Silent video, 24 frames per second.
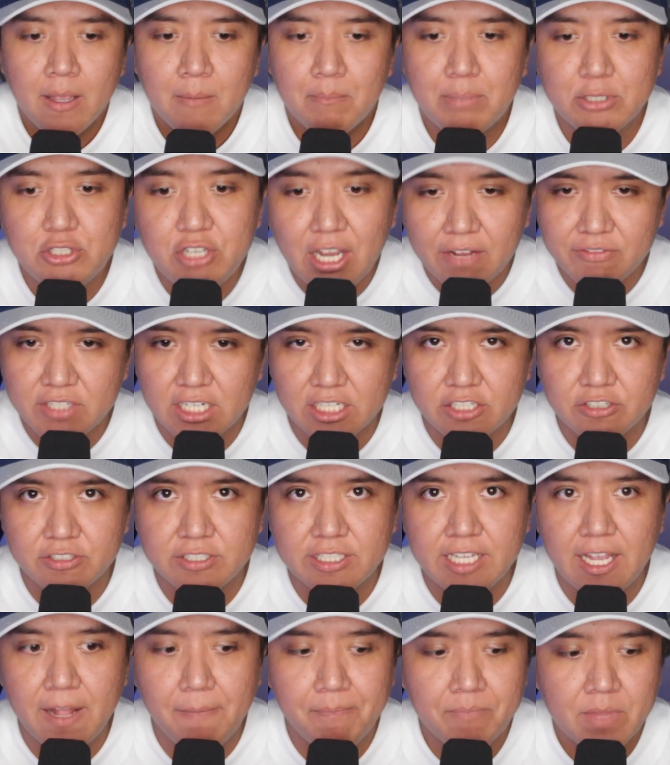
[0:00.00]
But you have to
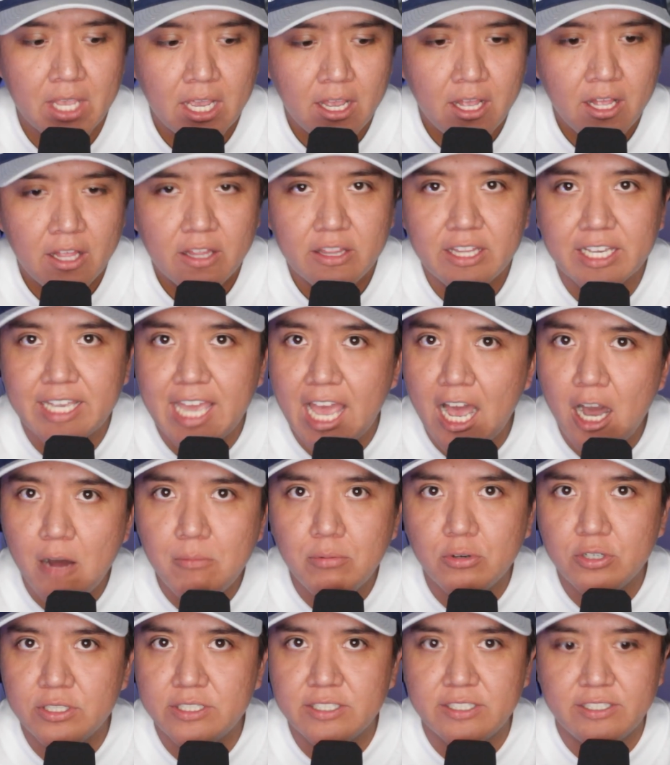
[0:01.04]
understand the
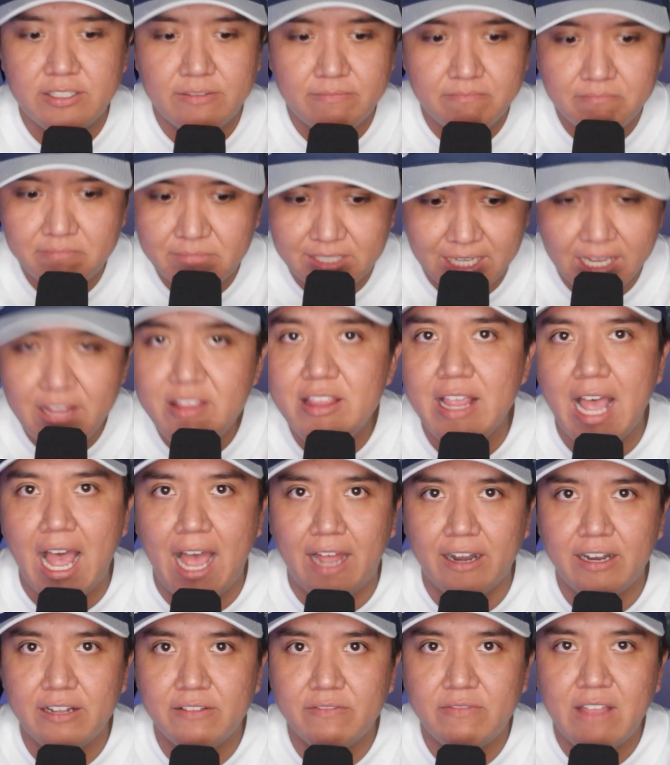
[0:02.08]
Cowboys did
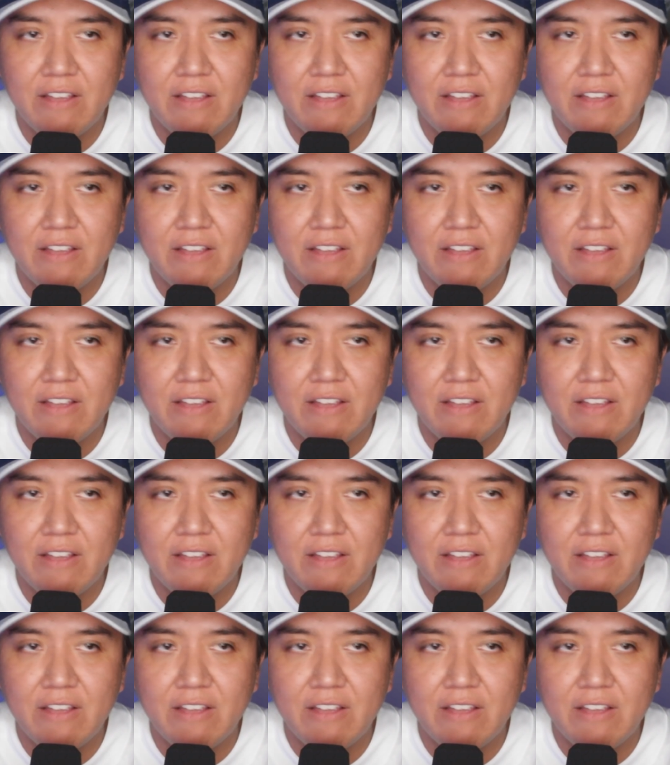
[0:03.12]
that.